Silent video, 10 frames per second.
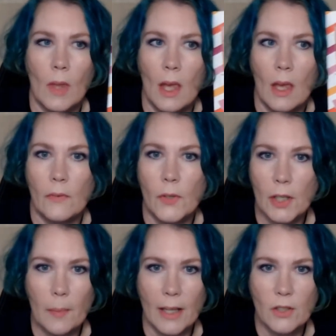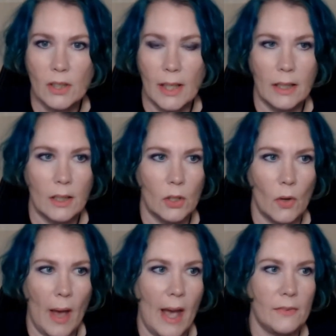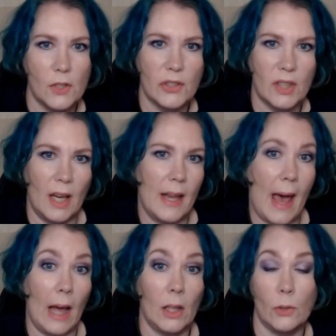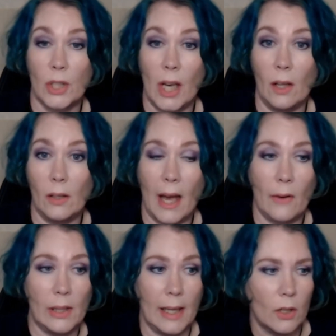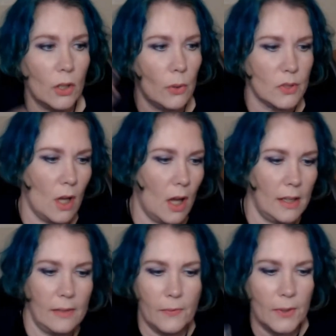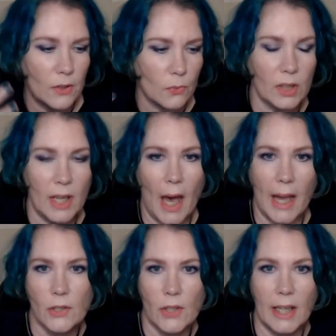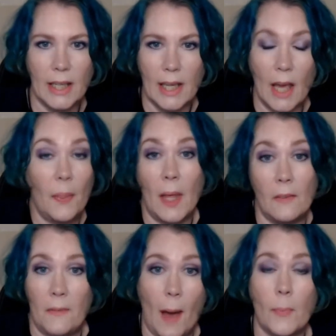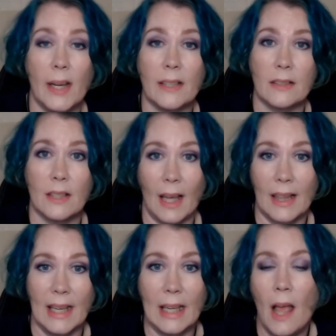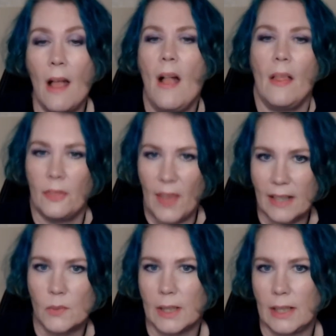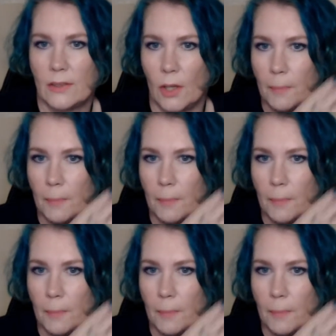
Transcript: If you can imagine, like, you know, after sun aloe gel, how it like goes on and feels really hydrating and then evaporates to nothing, that's what these are.